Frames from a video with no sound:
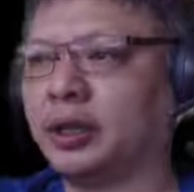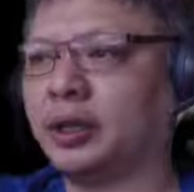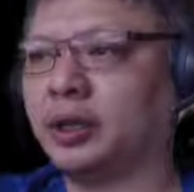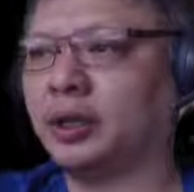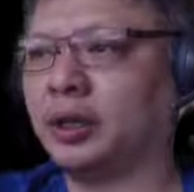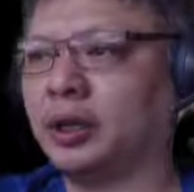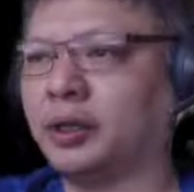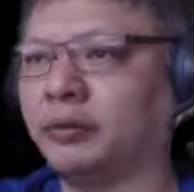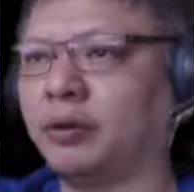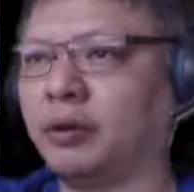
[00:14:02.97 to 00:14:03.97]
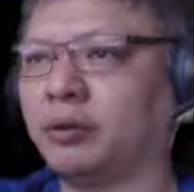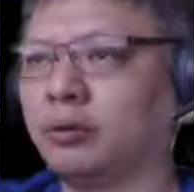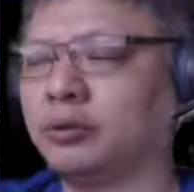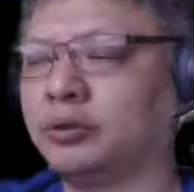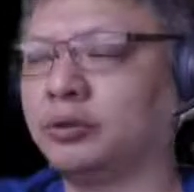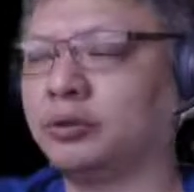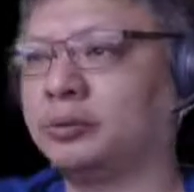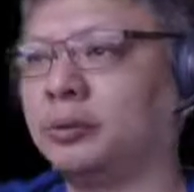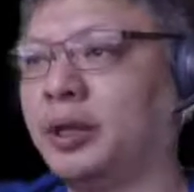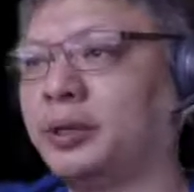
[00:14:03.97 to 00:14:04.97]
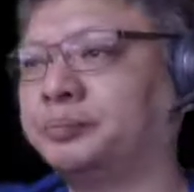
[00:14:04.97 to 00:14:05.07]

attack if all goes as